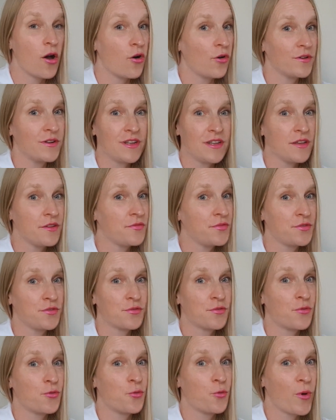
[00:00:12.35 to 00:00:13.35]
Only if
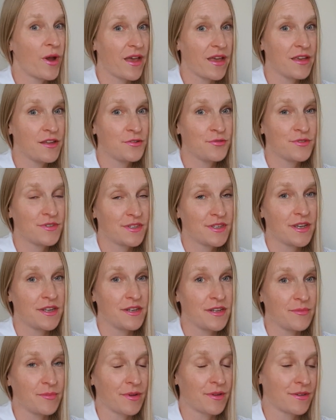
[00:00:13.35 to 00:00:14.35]
you're way too
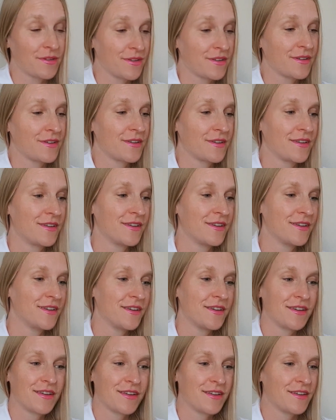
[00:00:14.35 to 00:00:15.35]
skinny.
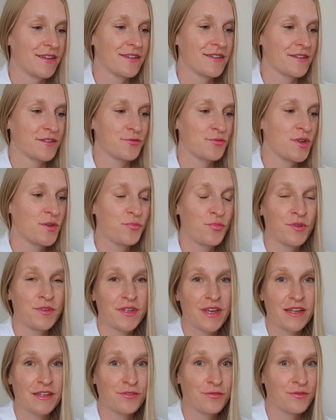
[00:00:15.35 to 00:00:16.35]
No, sweet
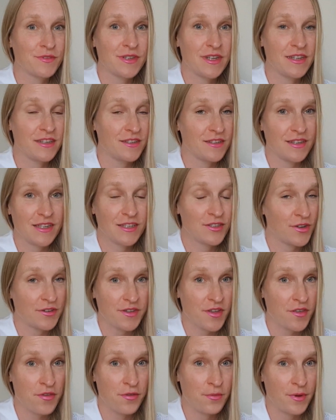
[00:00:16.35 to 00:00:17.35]
potatoes is not
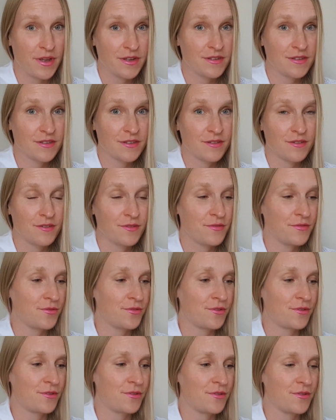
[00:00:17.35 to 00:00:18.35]
a threat
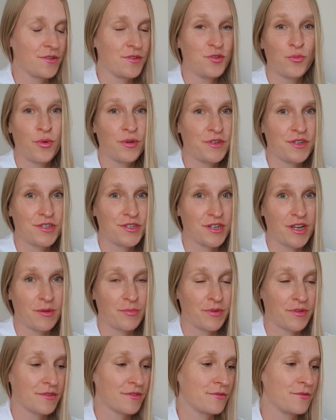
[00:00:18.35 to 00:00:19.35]
for your body
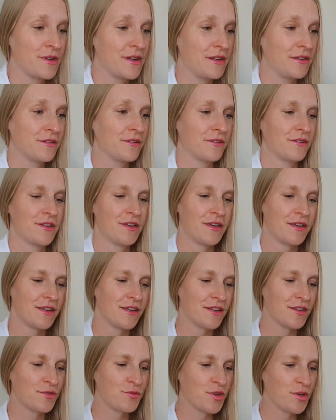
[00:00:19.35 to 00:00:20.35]
shape, really, no.
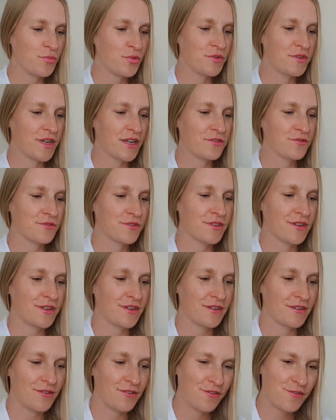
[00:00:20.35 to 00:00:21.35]
Sweet potatoes
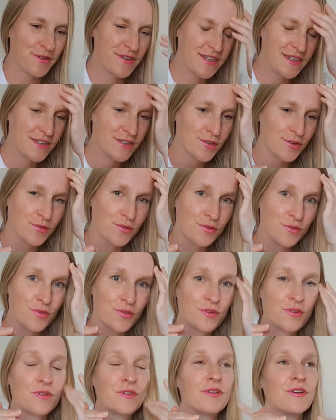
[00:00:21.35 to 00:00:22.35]
are already
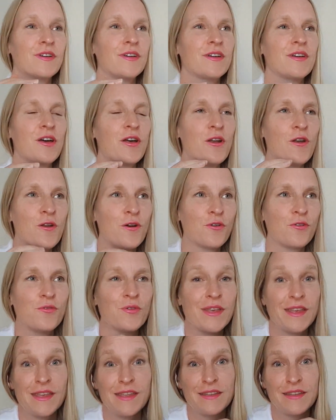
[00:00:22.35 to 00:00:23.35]
so
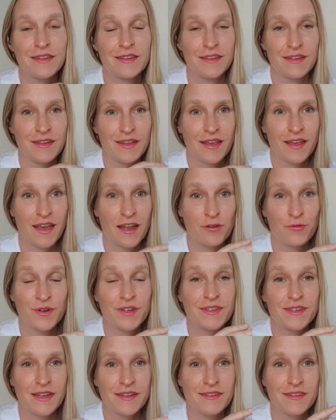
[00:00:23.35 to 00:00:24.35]
low in
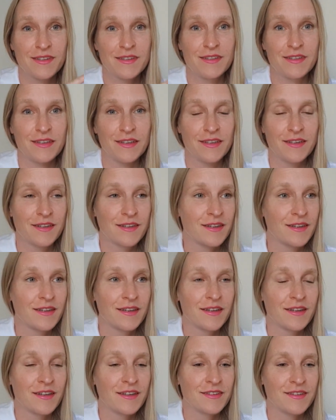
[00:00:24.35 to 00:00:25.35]
caloric density.
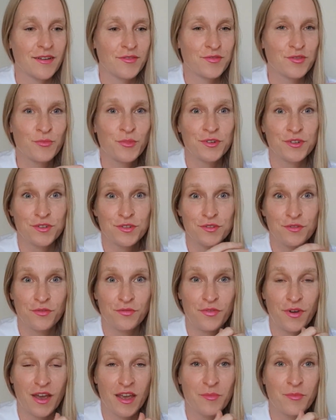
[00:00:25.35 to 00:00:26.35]
They have so much
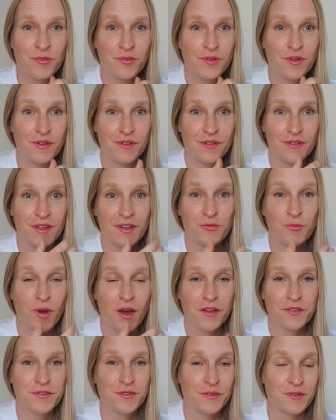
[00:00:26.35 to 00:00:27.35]
fiber and
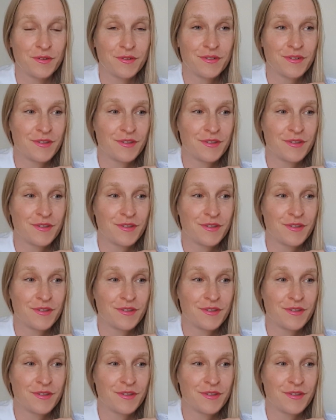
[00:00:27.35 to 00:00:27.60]
water.